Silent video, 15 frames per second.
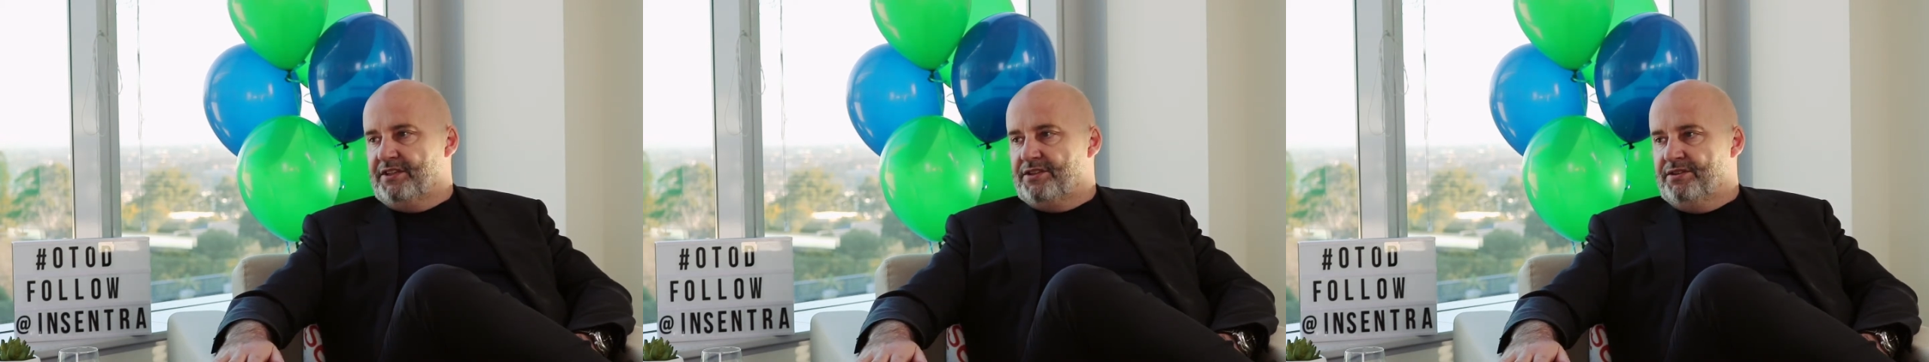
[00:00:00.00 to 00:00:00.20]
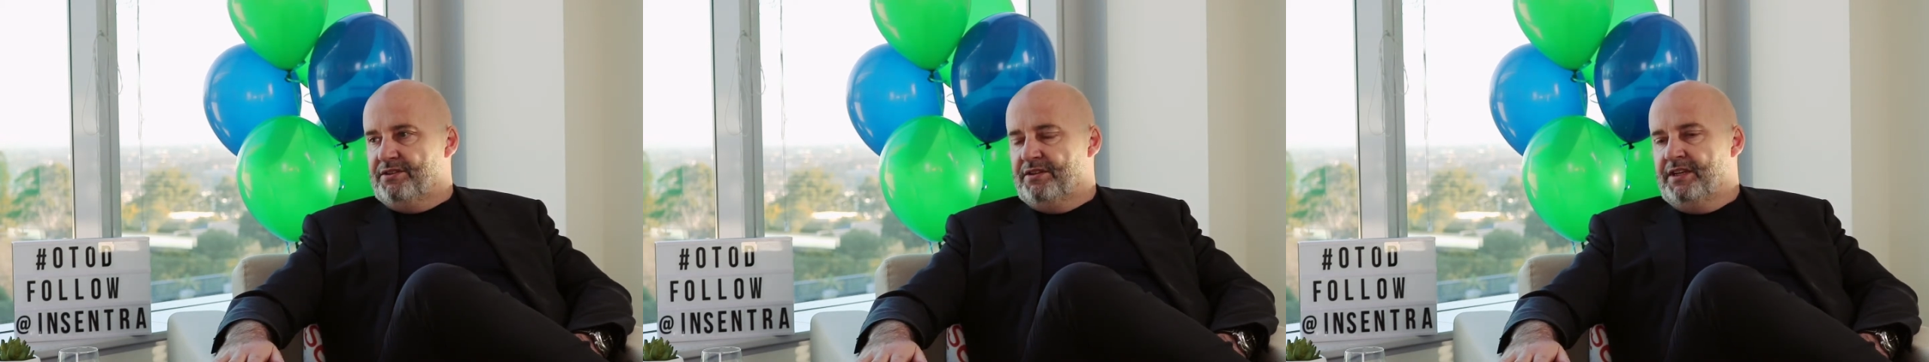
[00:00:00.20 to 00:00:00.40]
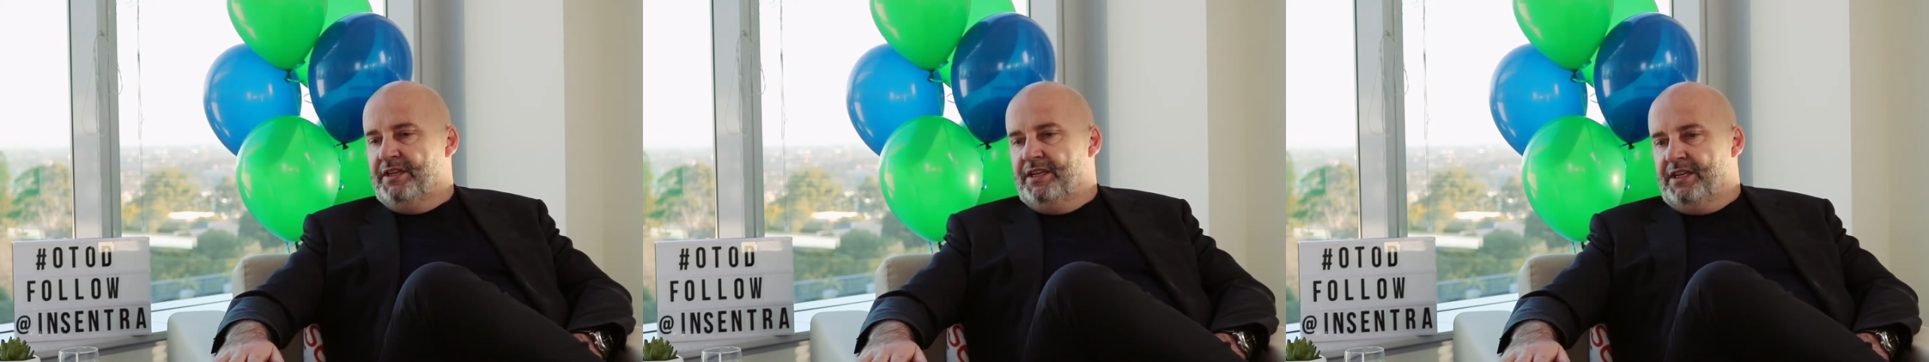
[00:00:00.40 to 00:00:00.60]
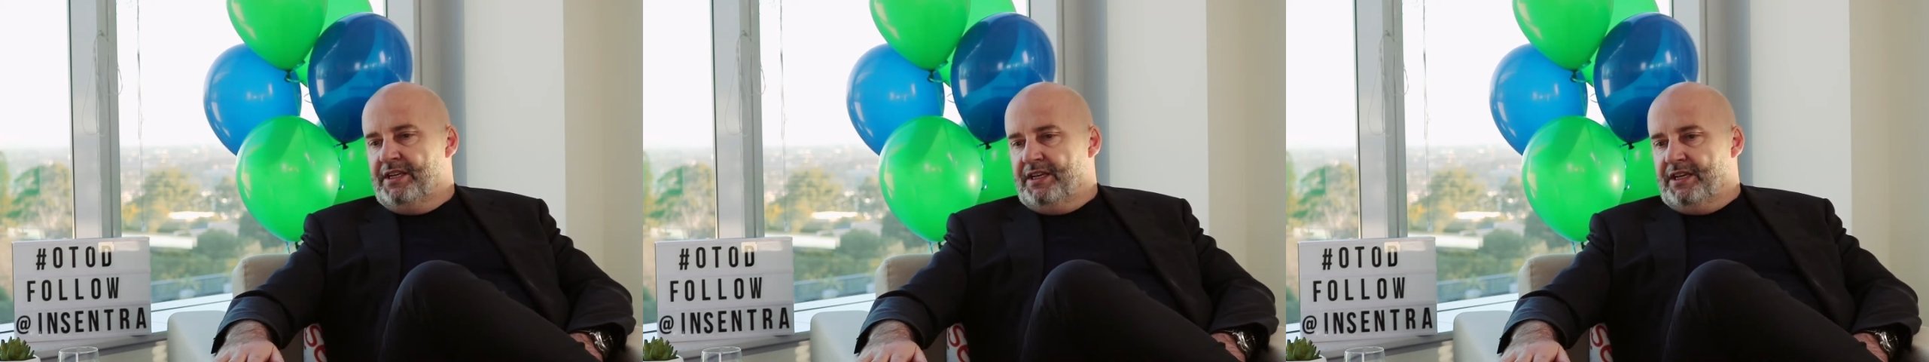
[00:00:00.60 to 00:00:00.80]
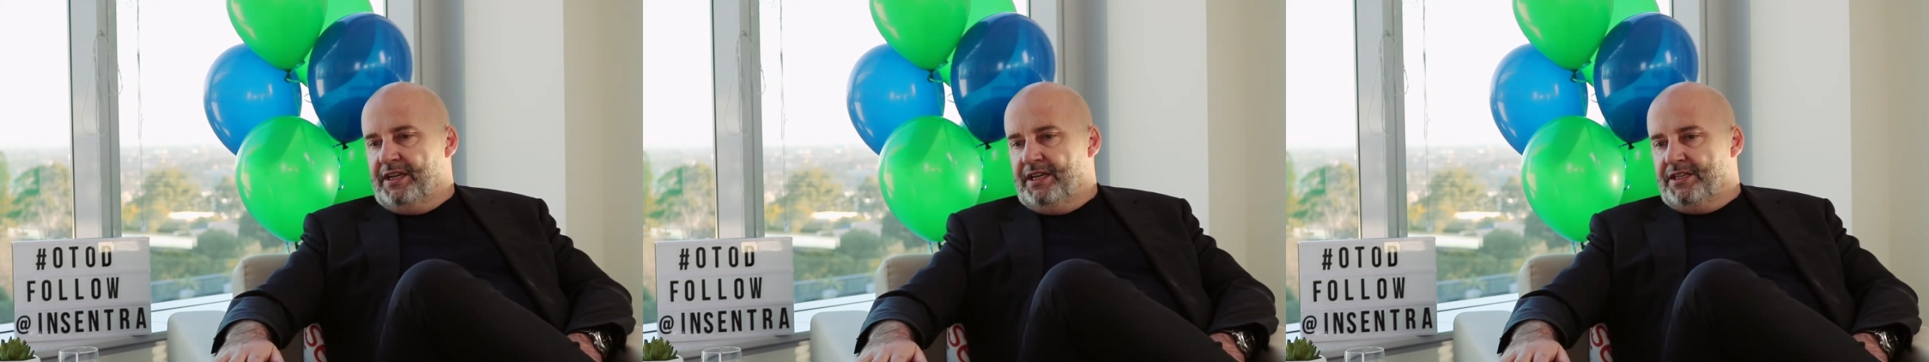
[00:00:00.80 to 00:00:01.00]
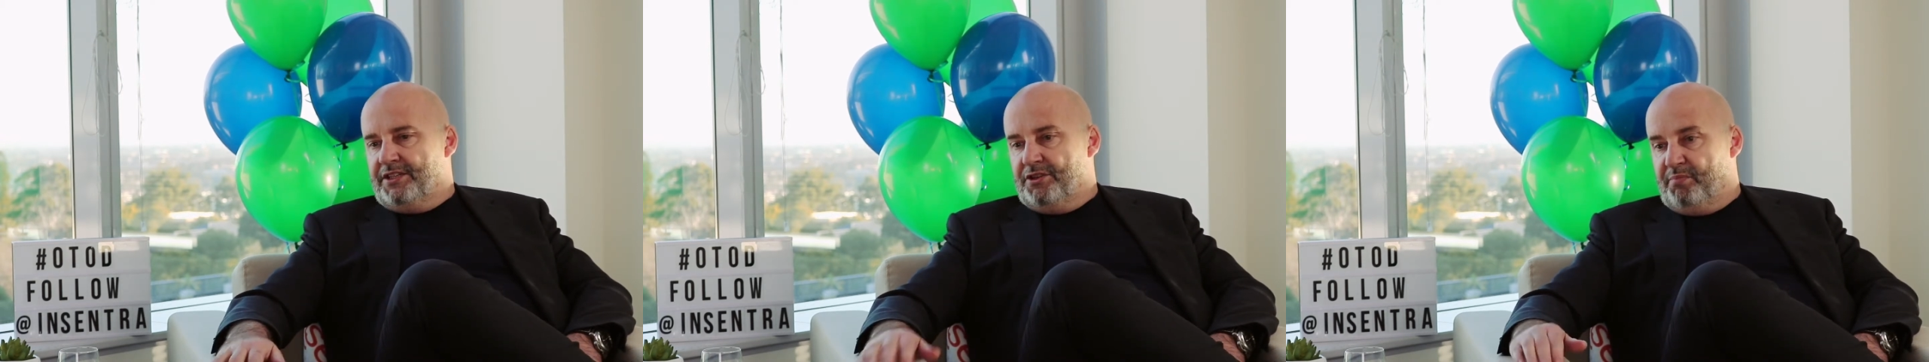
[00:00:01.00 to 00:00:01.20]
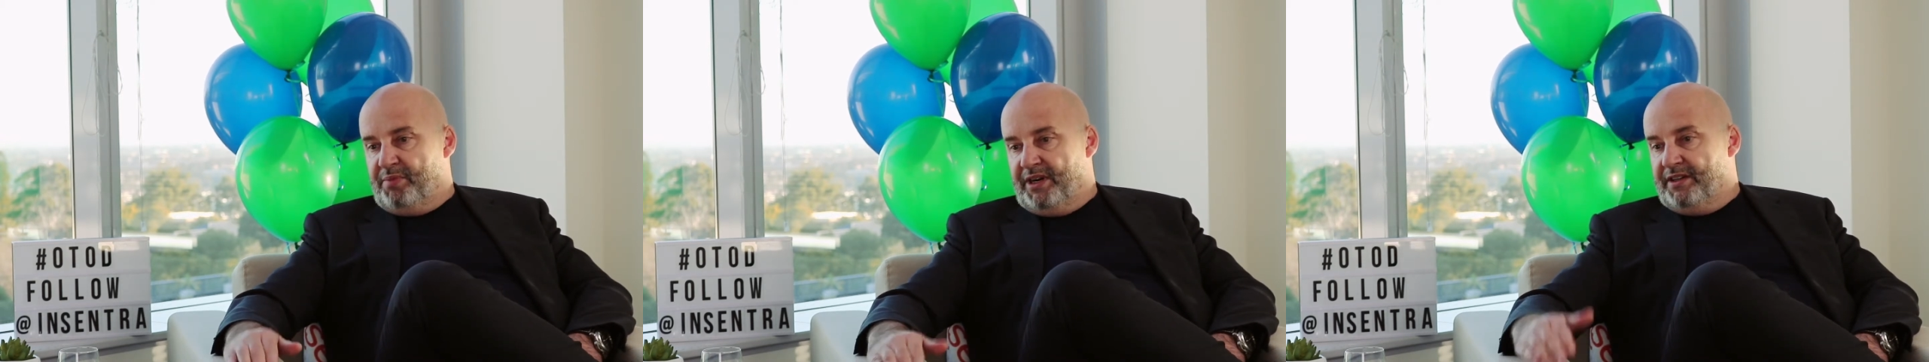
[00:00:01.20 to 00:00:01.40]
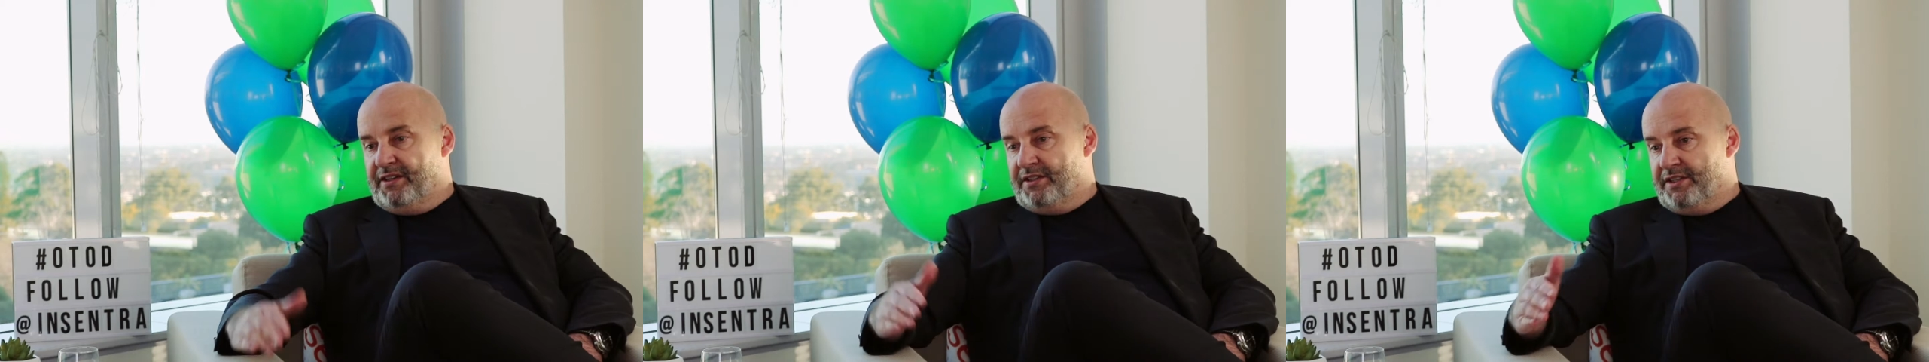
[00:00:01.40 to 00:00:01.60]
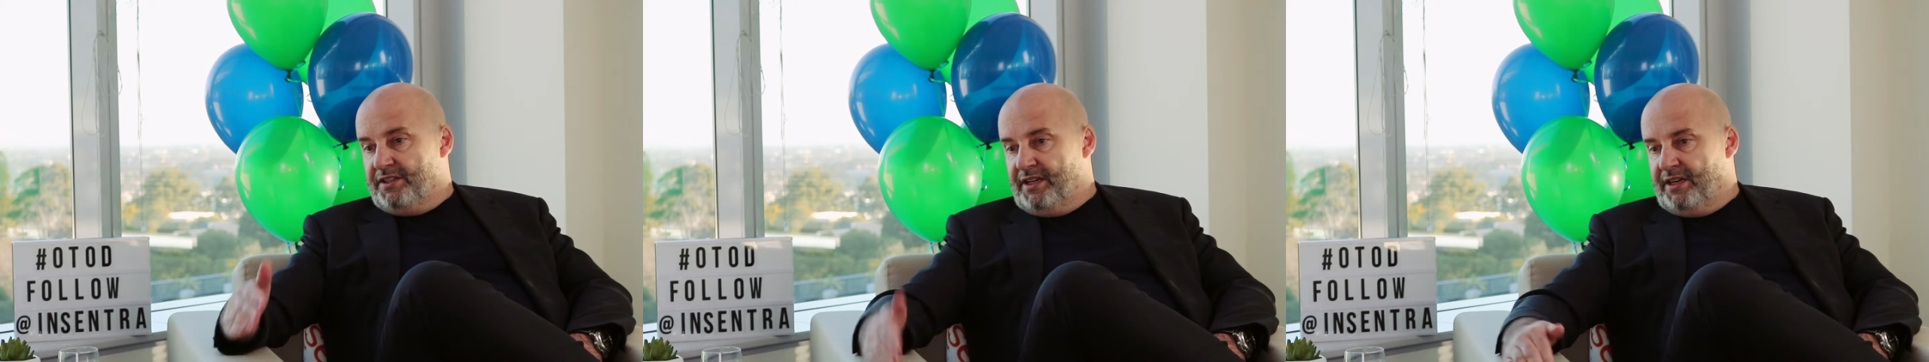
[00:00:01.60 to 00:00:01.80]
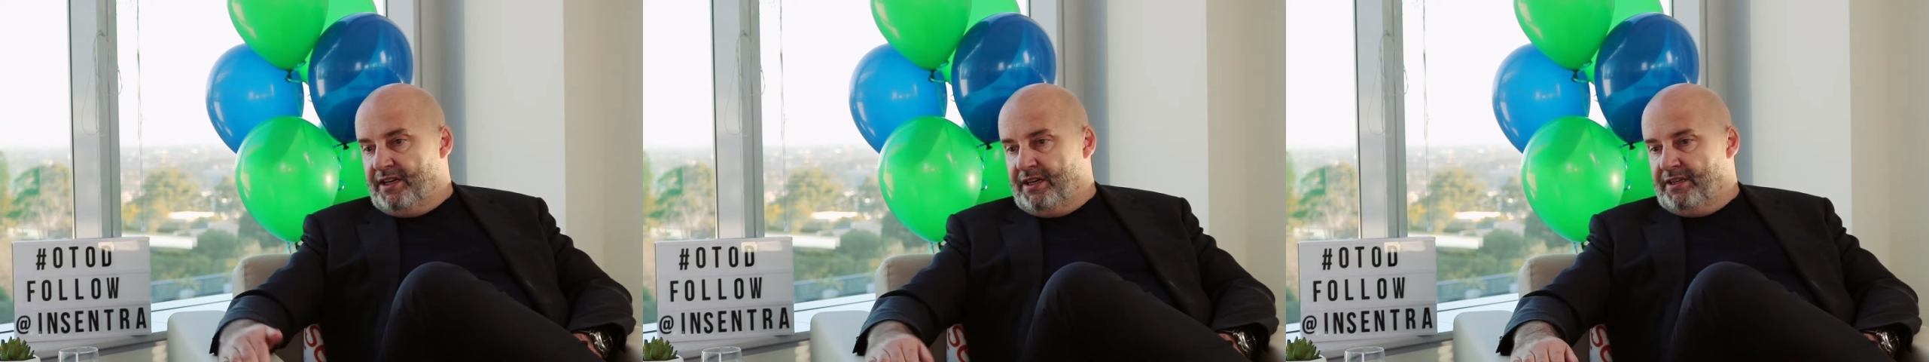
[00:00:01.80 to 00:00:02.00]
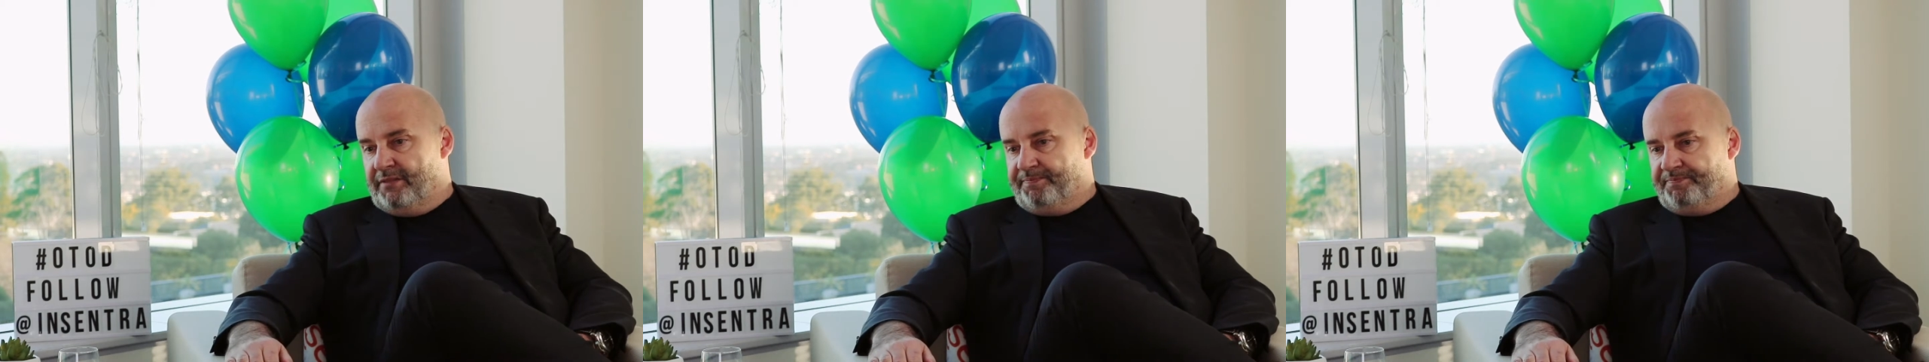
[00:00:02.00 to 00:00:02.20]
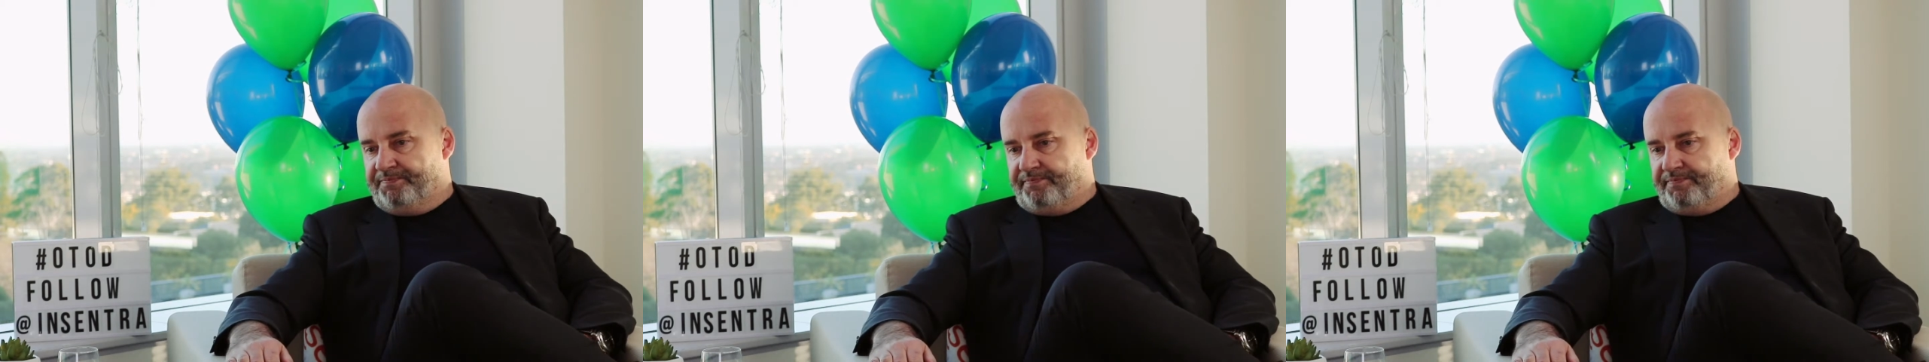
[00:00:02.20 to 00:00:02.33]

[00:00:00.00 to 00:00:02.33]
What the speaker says: So partners that are